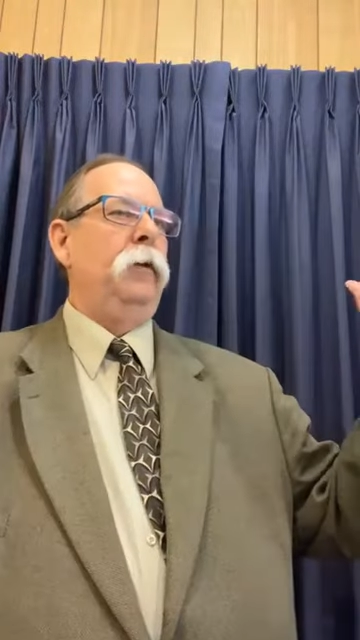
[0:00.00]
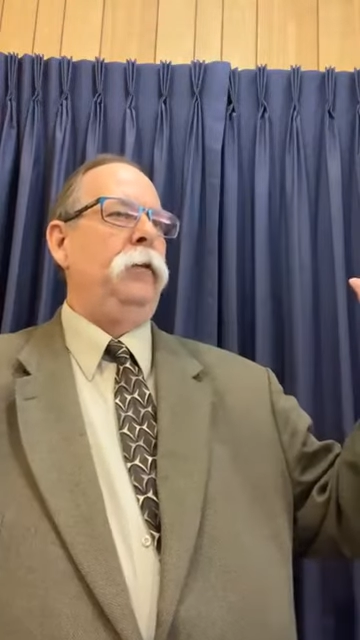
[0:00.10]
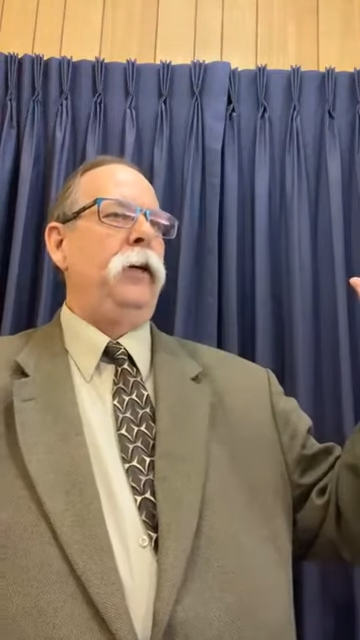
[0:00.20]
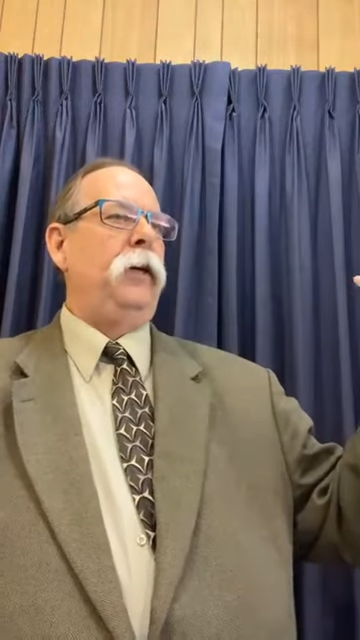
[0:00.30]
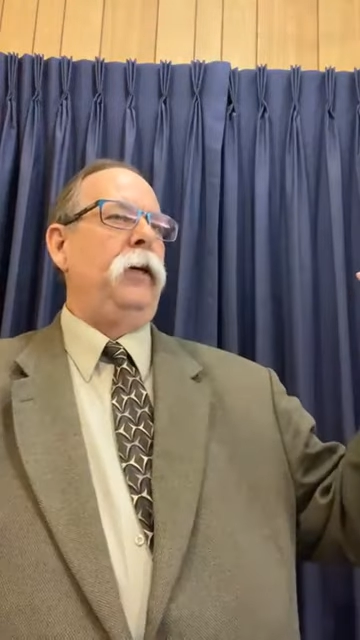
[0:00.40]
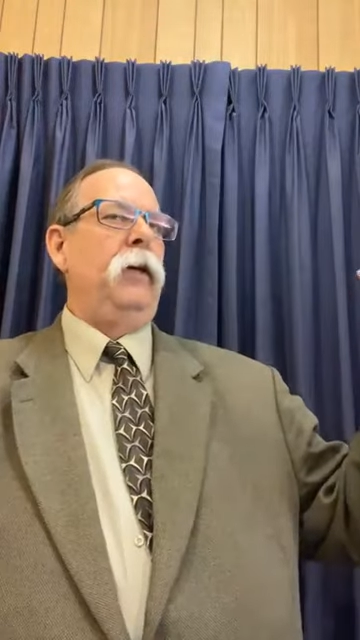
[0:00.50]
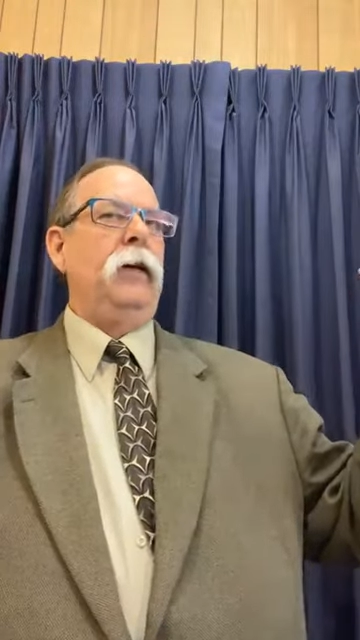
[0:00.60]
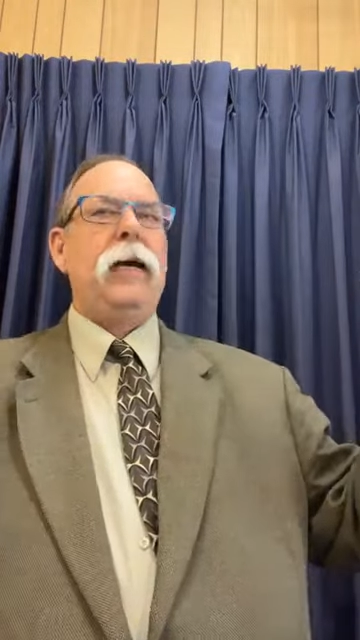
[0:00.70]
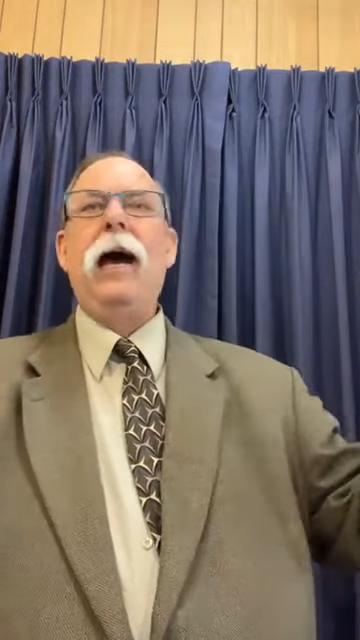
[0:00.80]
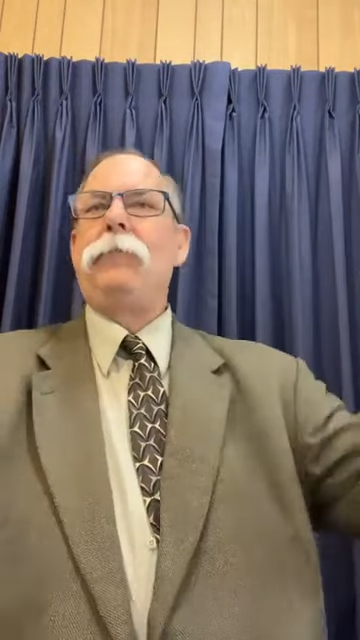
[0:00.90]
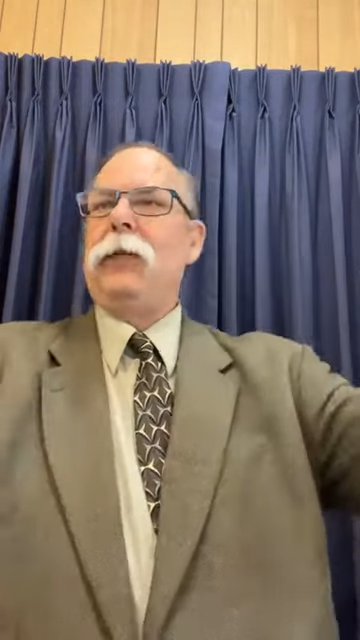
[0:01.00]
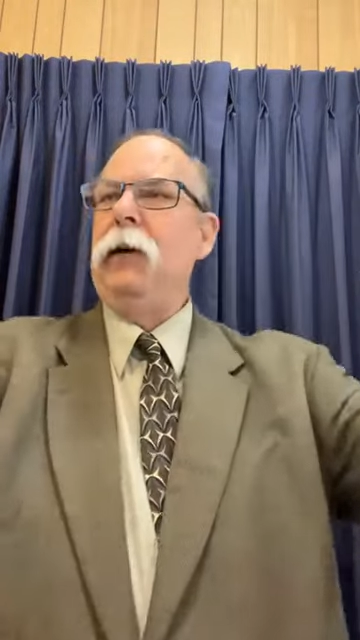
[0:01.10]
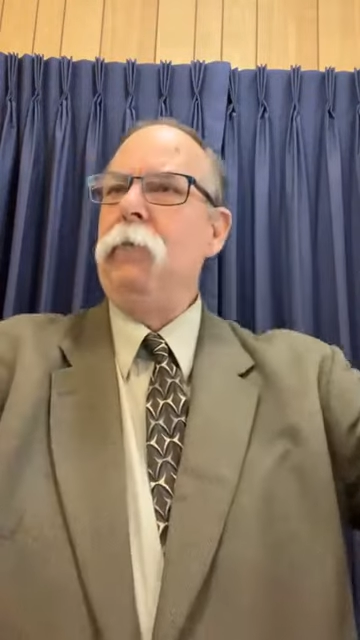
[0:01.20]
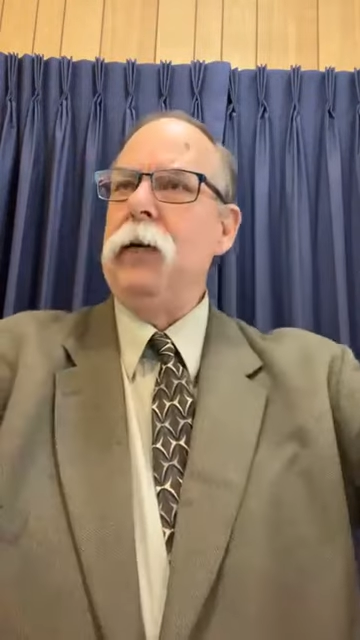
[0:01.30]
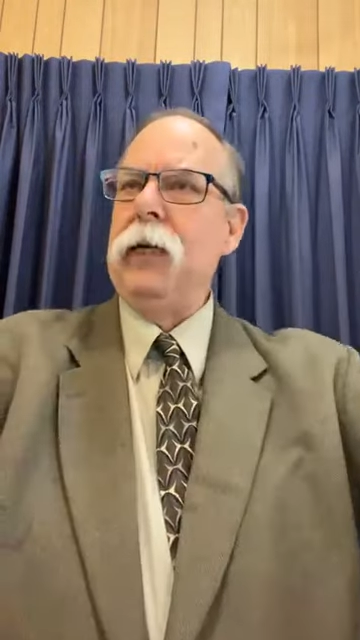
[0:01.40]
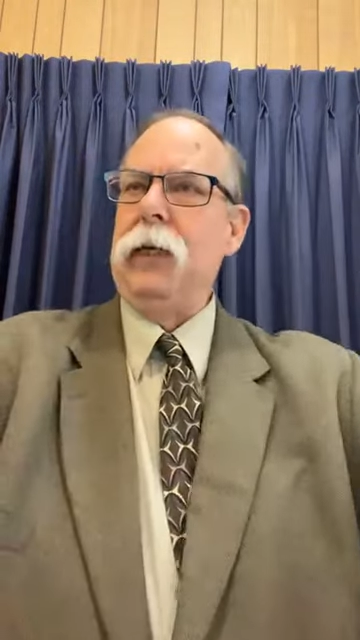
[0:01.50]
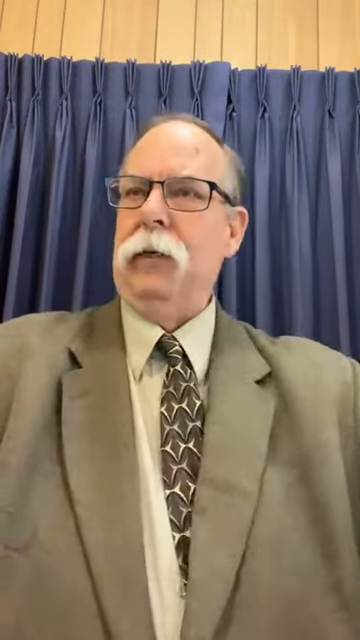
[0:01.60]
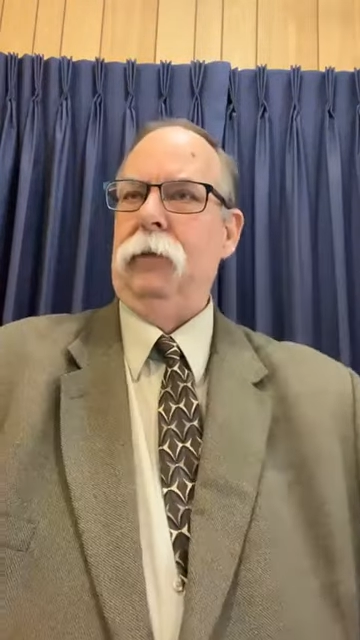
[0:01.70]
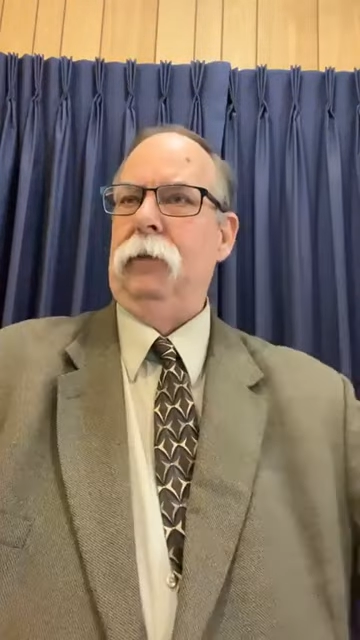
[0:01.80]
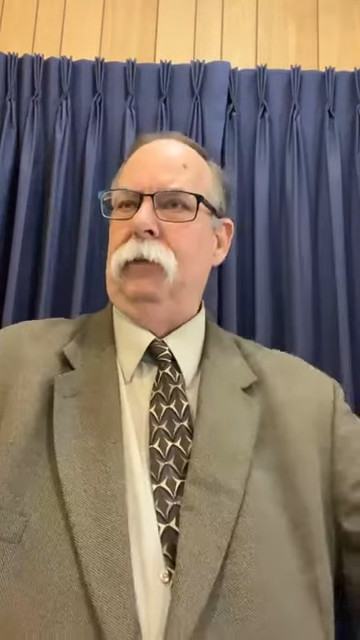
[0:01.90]
the captivity
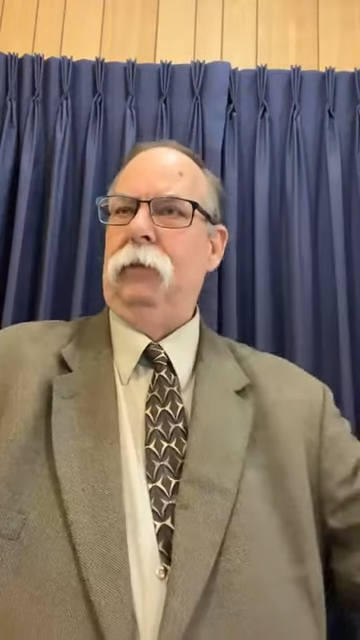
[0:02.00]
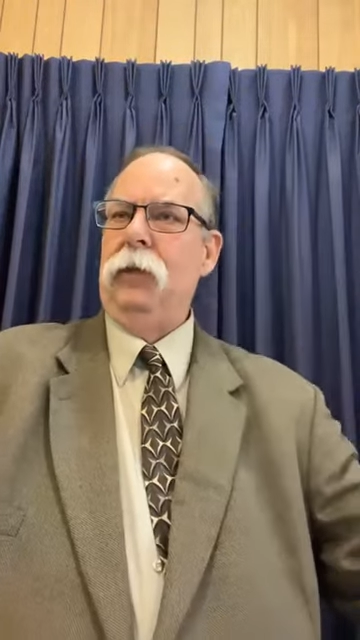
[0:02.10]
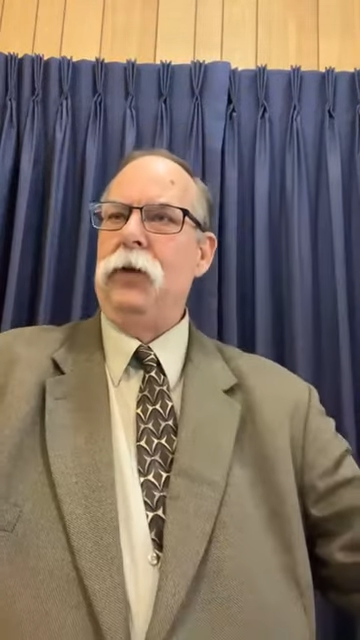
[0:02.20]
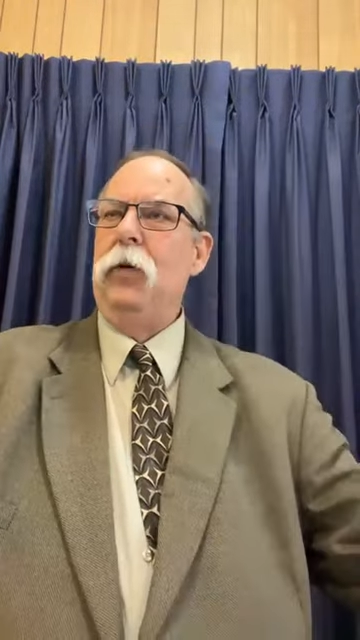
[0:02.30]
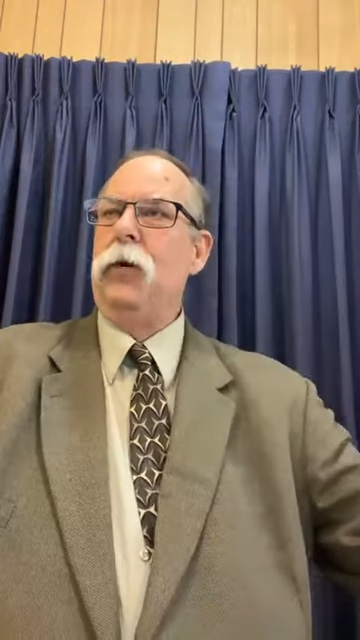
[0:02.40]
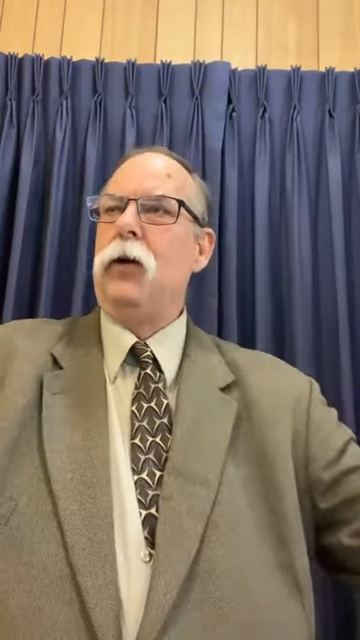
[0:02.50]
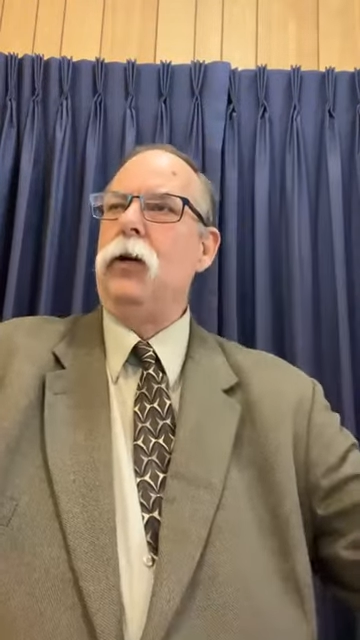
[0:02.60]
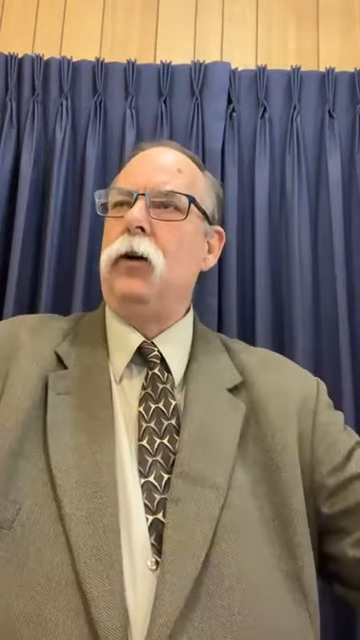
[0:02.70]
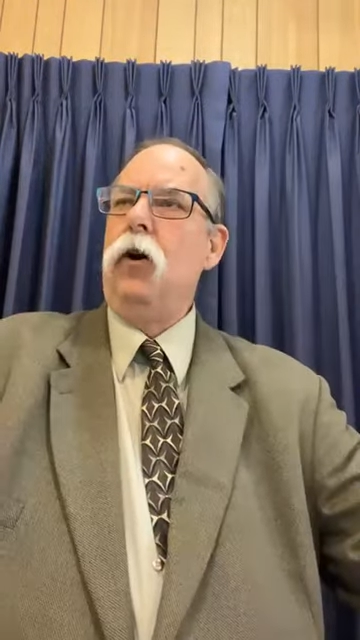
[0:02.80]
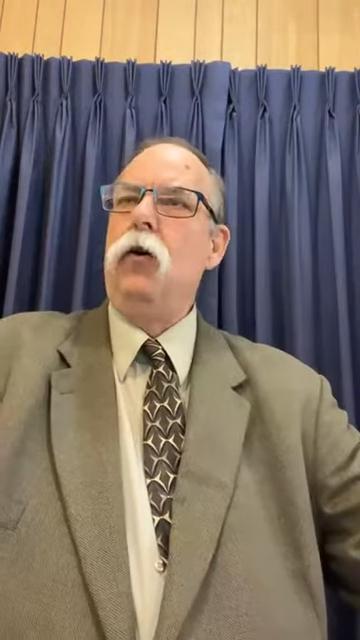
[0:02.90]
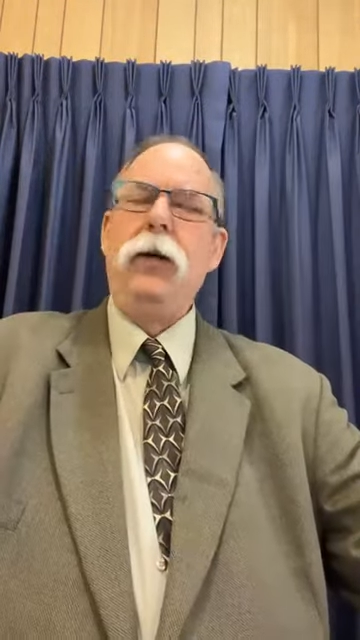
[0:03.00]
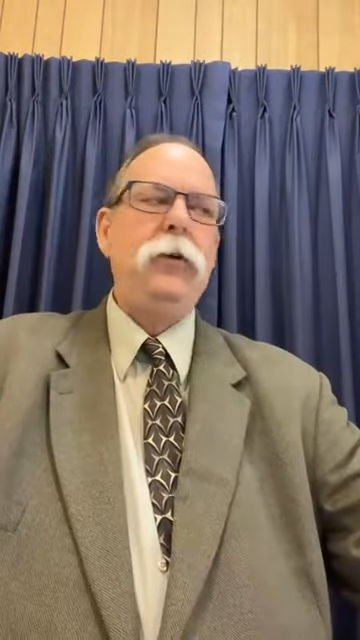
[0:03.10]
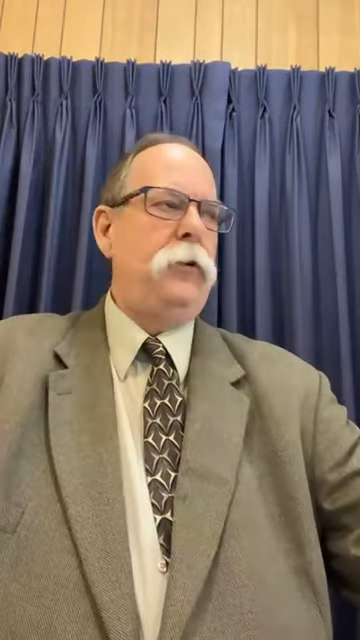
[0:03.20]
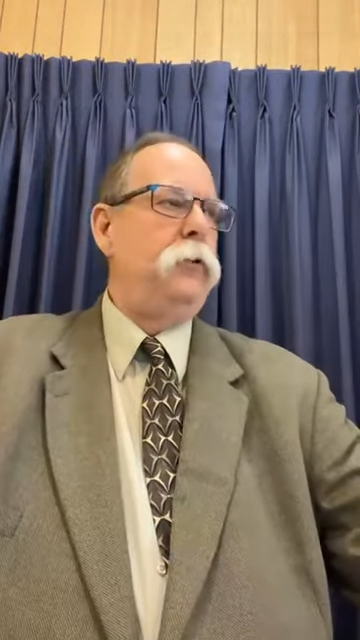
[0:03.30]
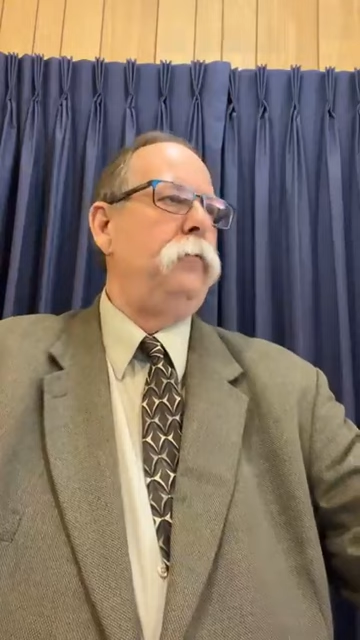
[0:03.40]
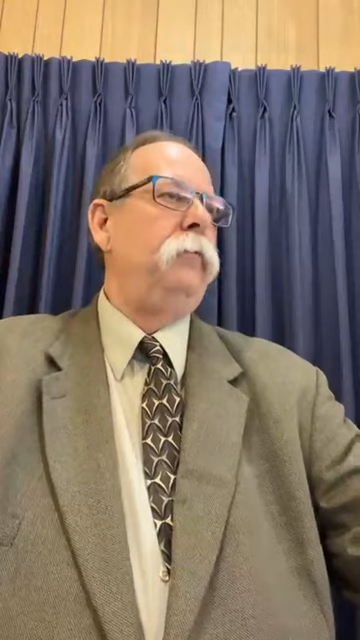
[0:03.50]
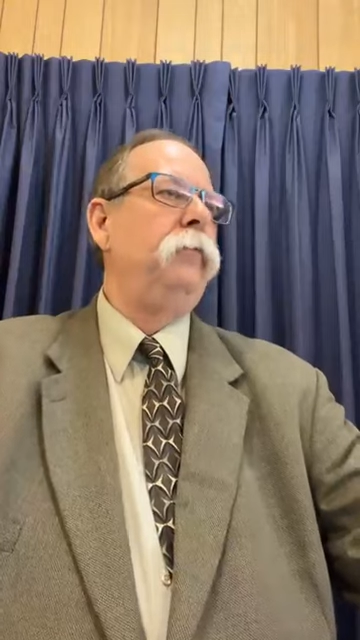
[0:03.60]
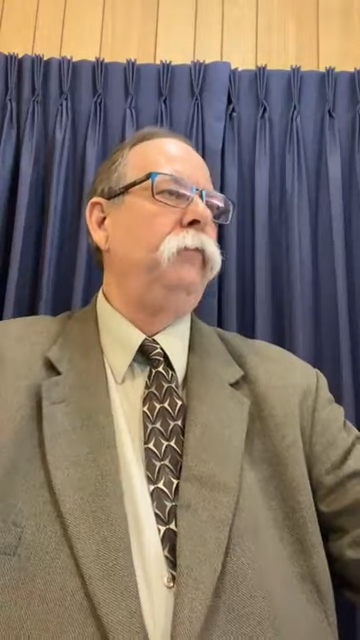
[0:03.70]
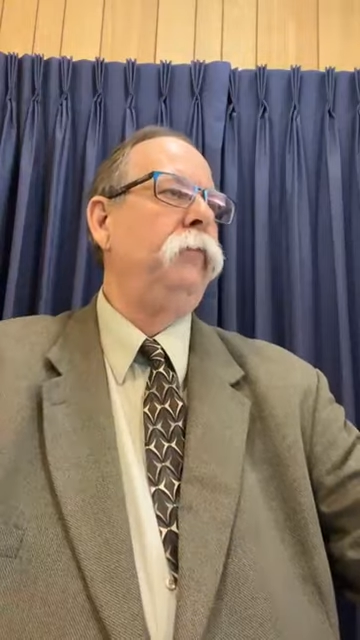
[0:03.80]
that they were going to go into.